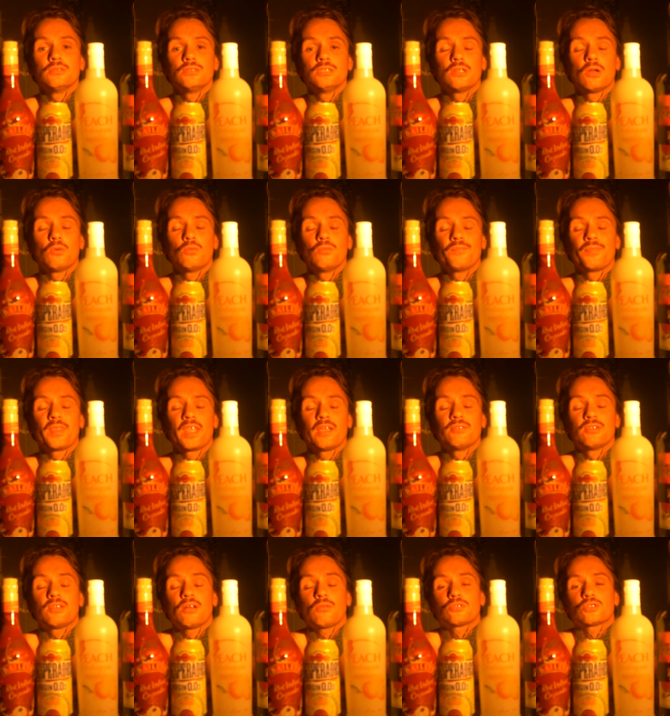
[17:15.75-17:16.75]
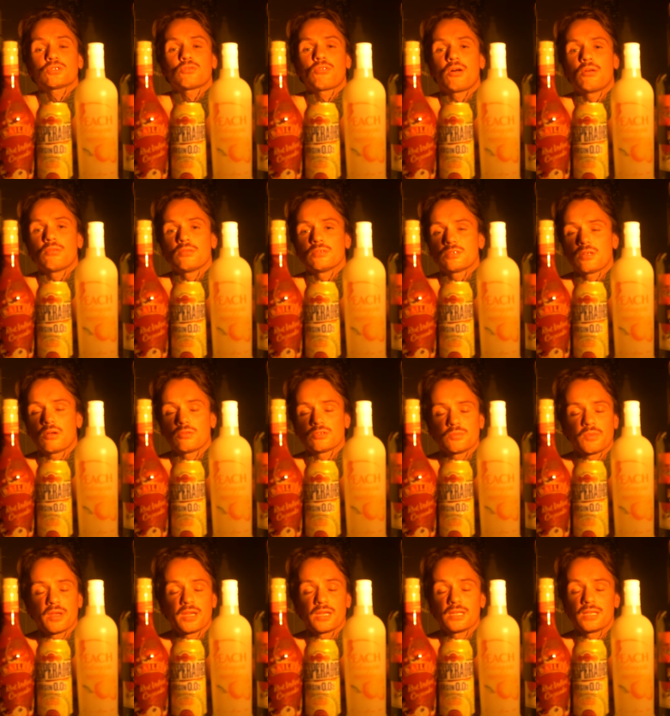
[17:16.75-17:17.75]
You know, if you don't scroll on
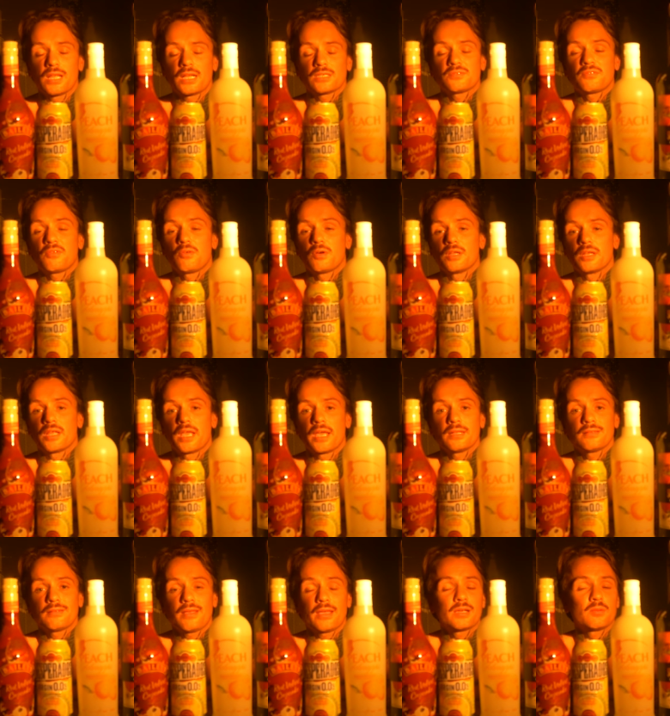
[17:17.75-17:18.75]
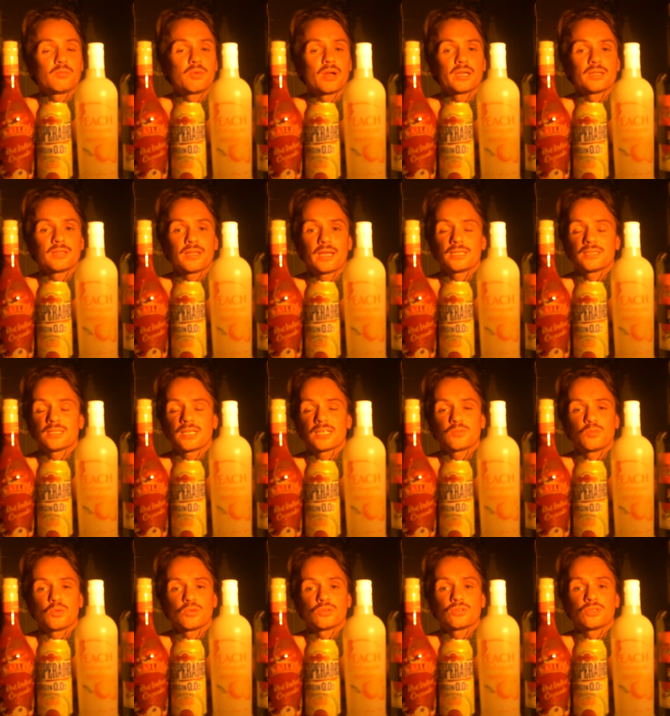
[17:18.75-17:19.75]
social media, that's fine. Yeah, take a break. Take
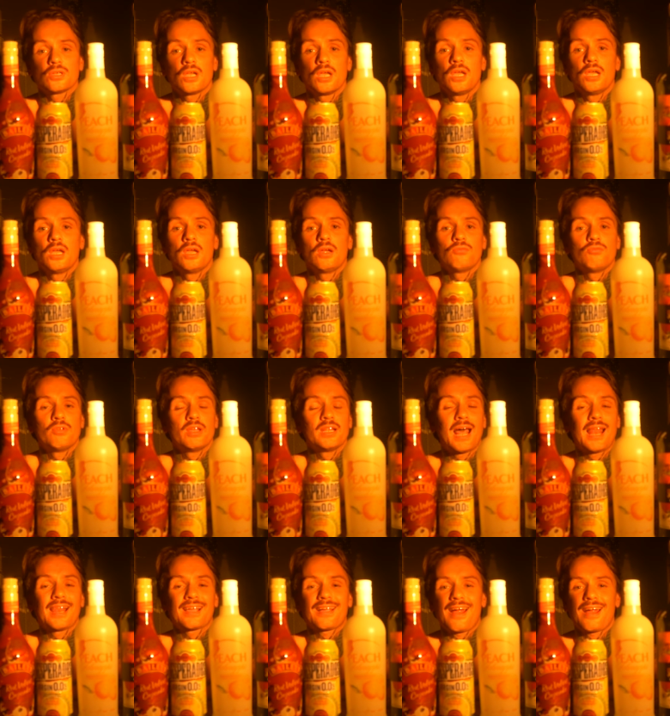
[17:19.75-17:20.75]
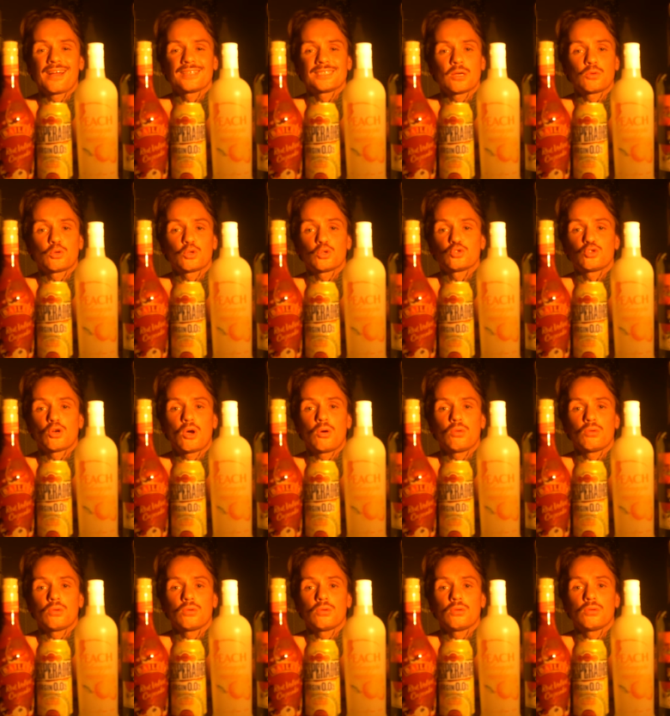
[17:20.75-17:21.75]
six months. Read Allen Carr's How to
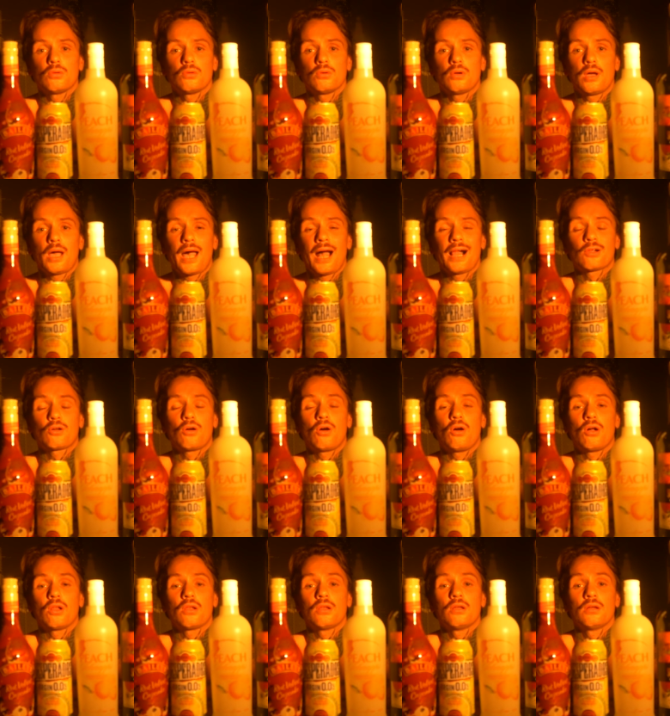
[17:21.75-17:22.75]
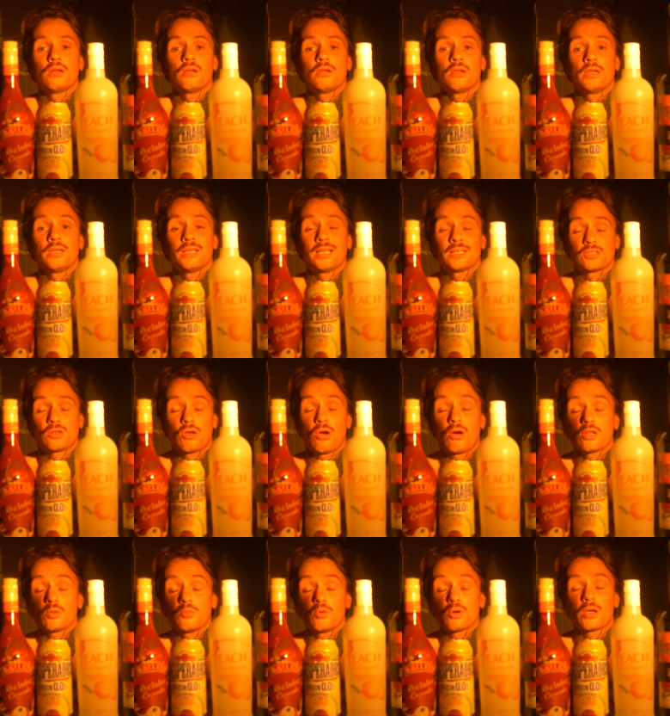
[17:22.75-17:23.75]
Control Alcohol. He has an
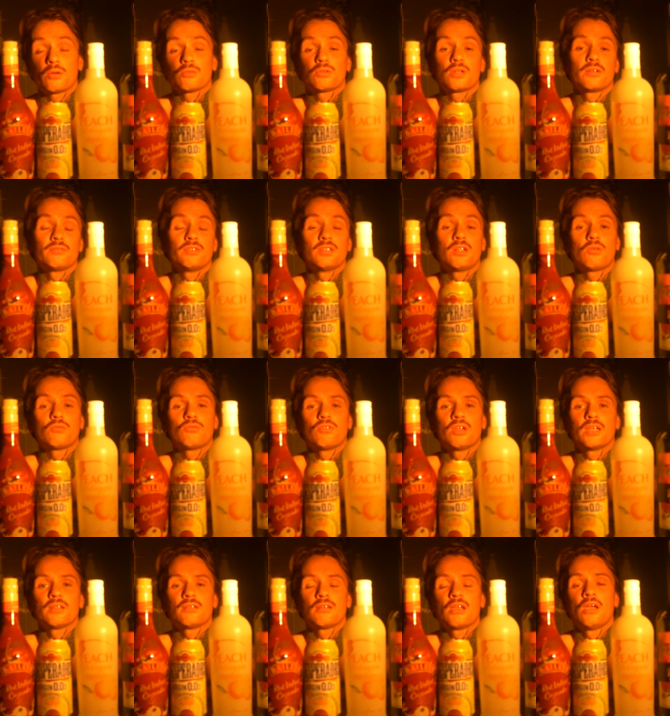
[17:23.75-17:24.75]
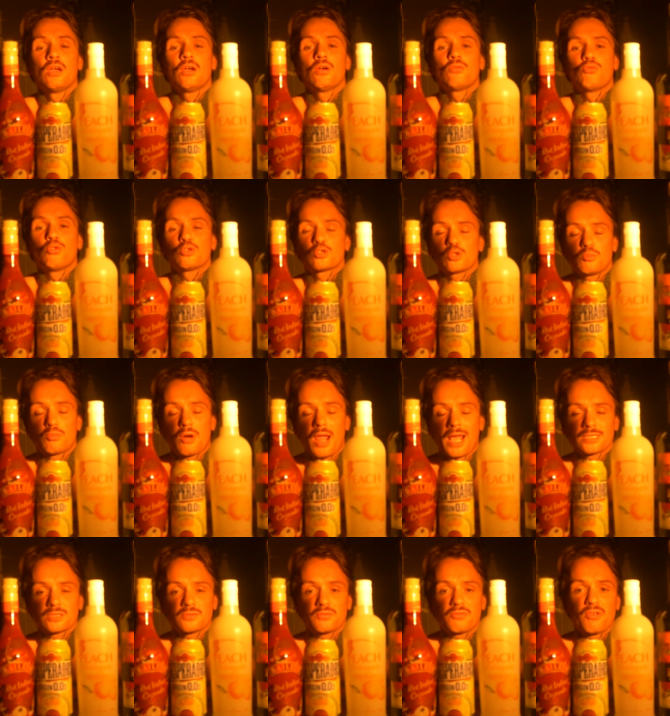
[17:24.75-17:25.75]
audiobook out there if you don't read. Russell
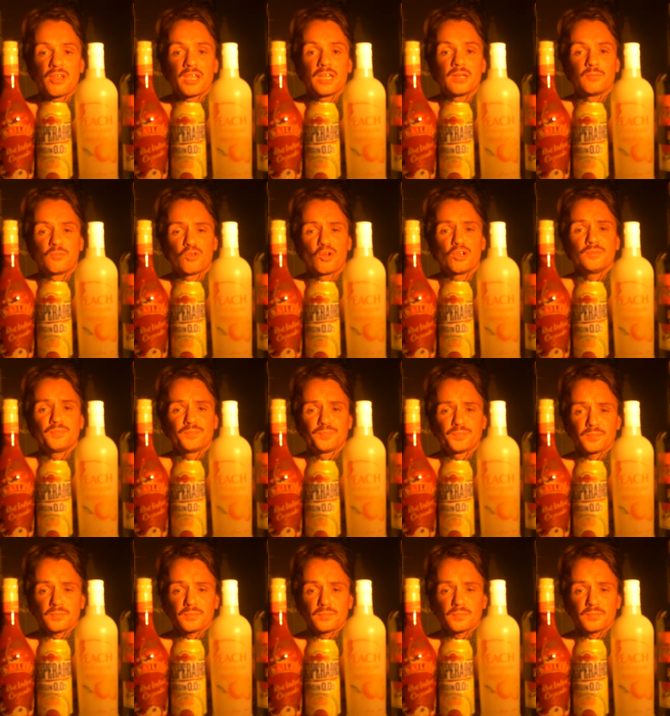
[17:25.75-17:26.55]
Brand's Freedom. Right.